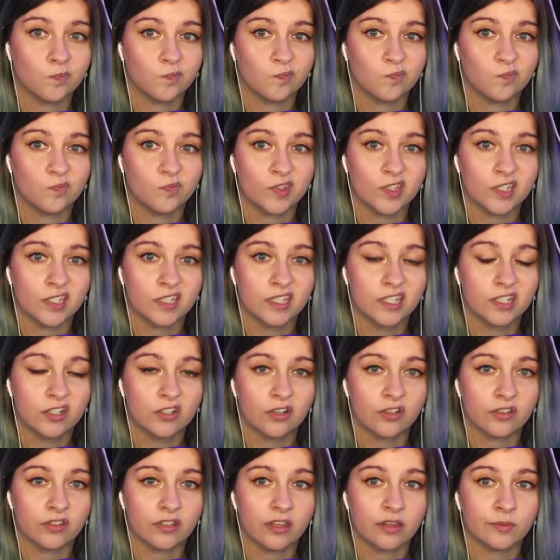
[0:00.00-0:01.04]
I think all
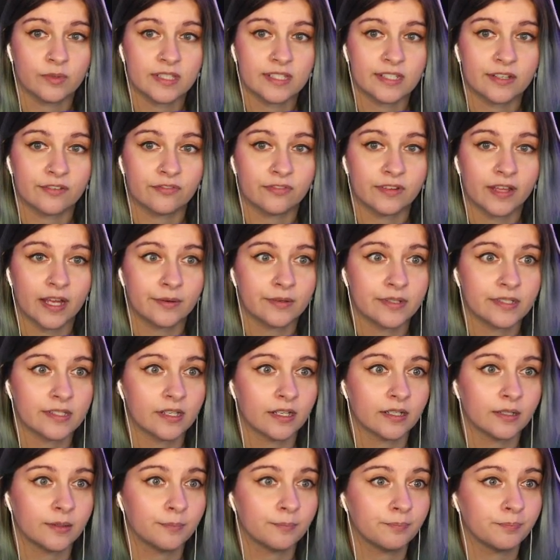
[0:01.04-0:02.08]
the other ones have flowers on
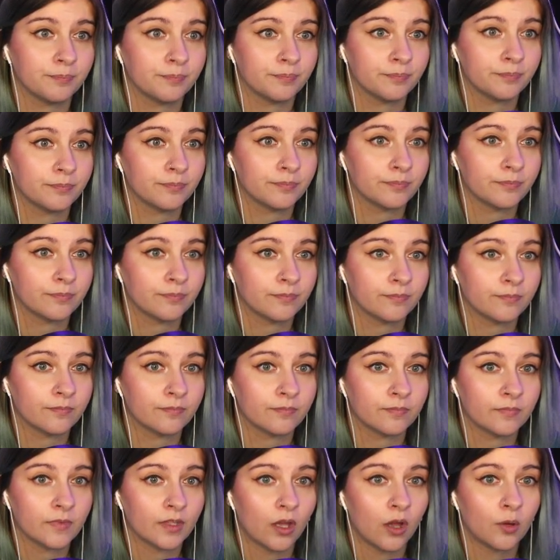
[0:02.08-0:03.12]
them.
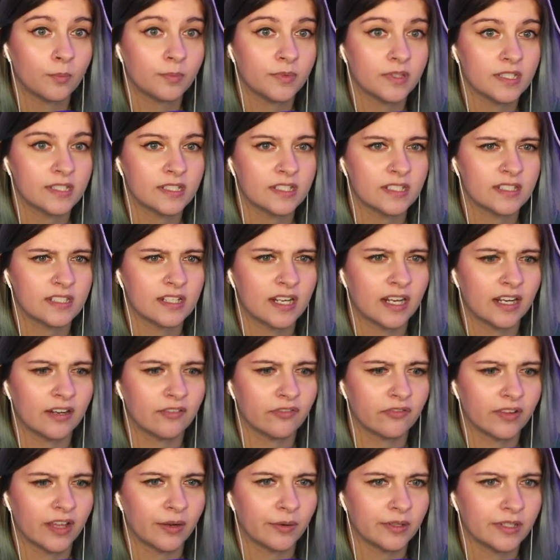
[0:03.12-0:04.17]
Oh, this does not have
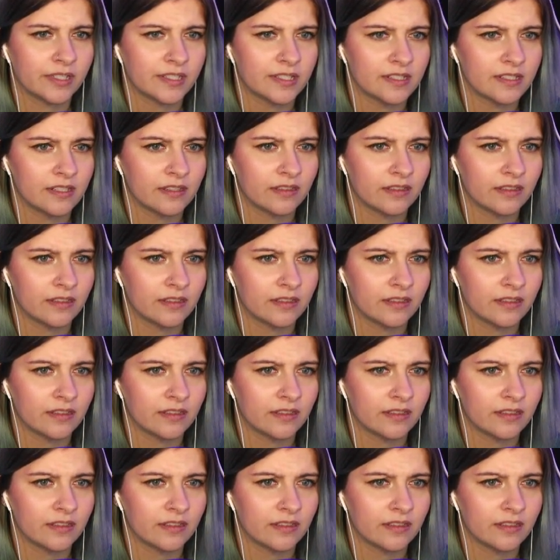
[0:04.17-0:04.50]
flowers either,